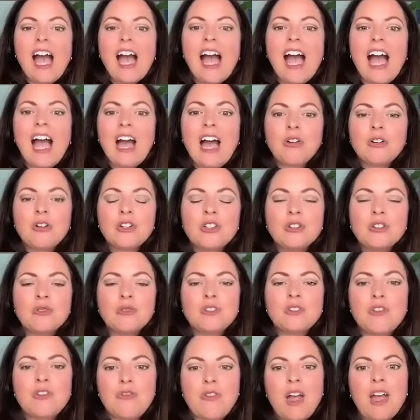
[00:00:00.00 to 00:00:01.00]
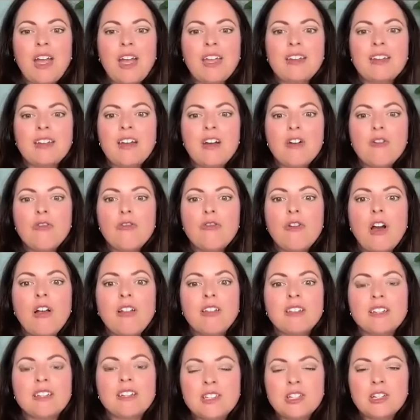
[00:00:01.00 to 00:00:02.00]
How do you define a
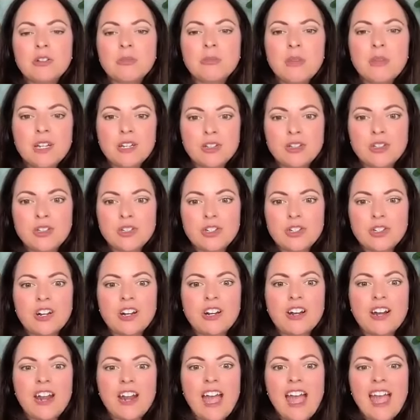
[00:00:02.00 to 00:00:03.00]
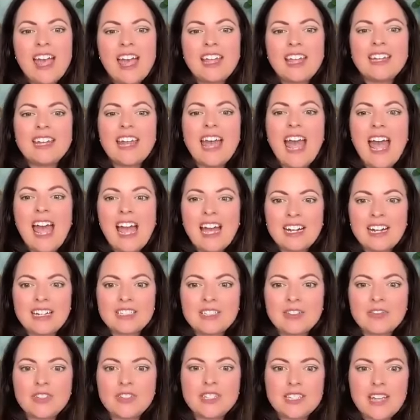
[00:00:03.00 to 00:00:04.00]
volunteer minister and
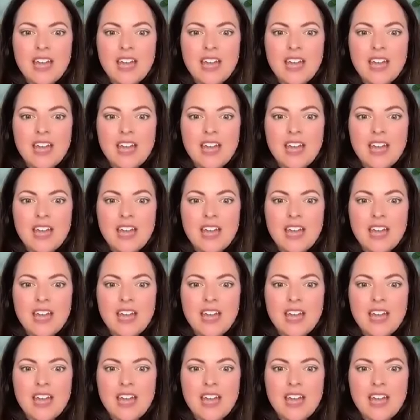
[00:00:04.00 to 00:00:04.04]
active